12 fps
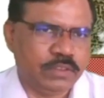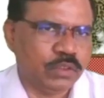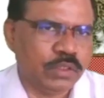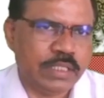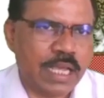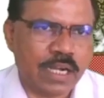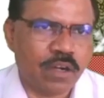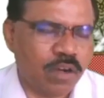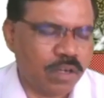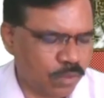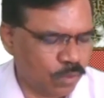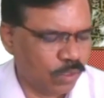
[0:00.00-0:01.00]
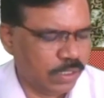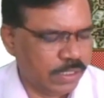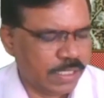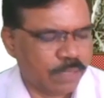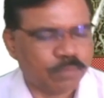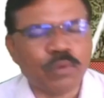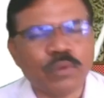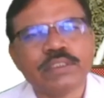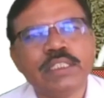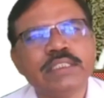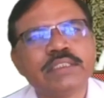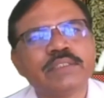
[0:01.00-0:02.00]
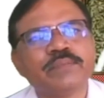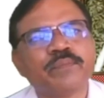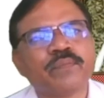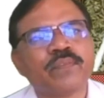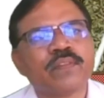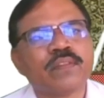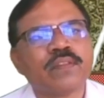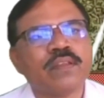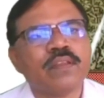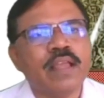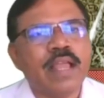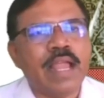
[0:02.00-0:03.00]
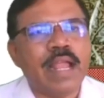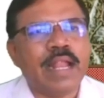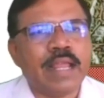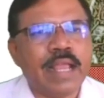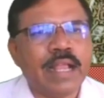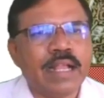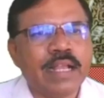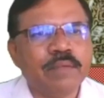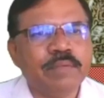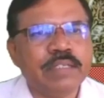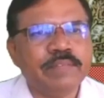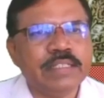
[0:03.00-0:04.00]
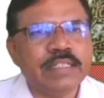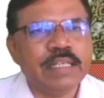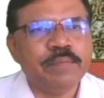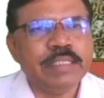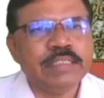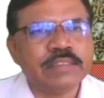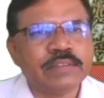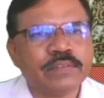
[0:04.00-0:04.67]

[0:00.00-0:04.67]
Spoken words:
So they are not collinear forces and angle between them is